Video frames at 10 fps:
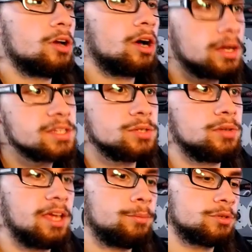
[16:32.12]
console
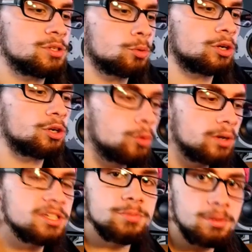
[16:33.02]
gamers who are
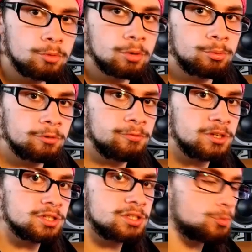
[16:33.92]
going to be more
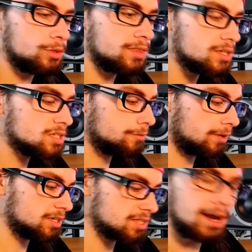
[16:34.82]
proficient with this
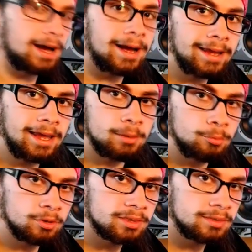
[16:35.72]
device than I am
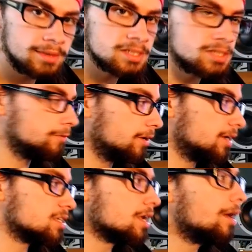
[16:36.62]
with this
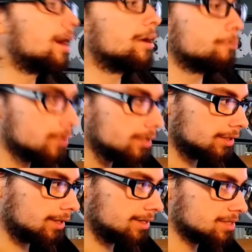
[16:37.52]
device. I
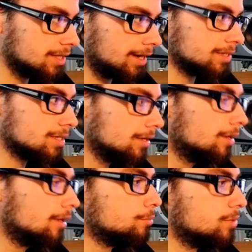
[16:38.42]
realize that,
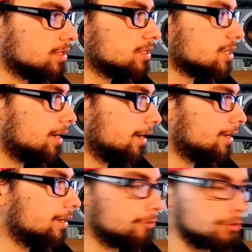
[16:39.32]
because
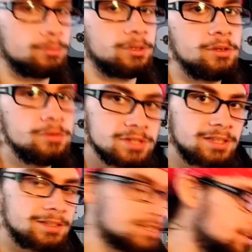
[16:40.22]
I have only been
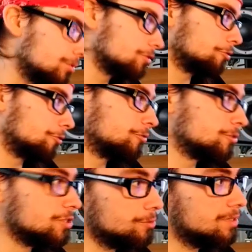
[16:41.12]
using the Steam controller for
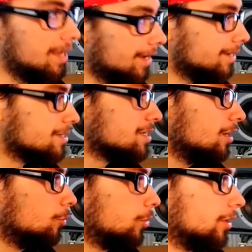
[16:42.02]
2 days,
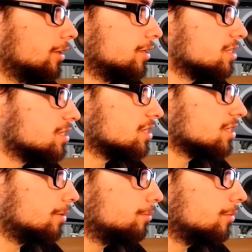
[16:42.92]
whereas
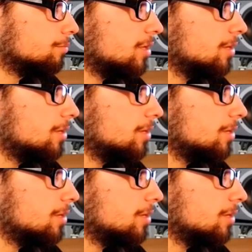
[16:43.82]
some